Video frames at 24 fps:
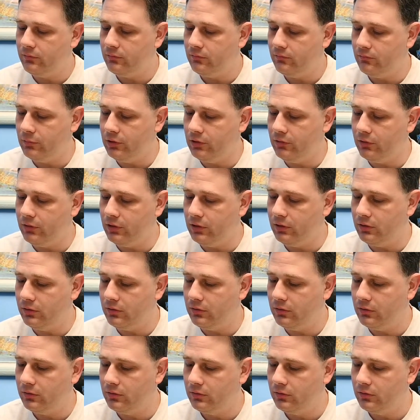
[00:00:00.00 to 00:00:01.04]
muted,
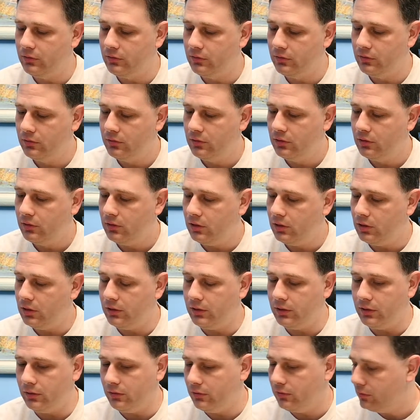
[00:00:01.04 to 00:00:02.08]
and
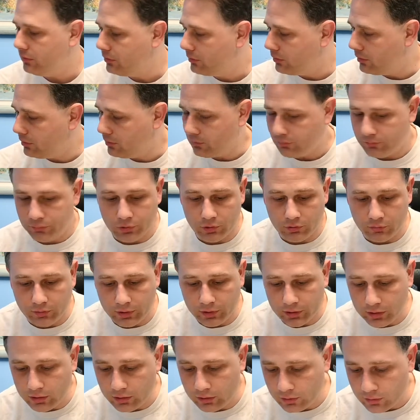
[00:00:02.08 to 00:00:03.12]
then put
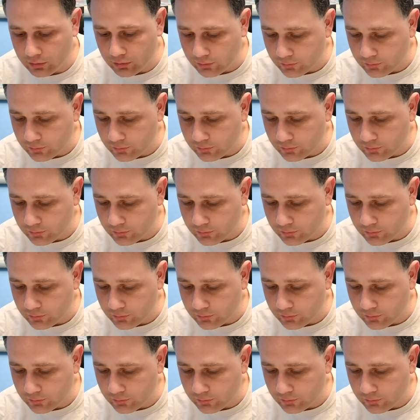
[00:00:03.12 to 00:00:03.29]
away.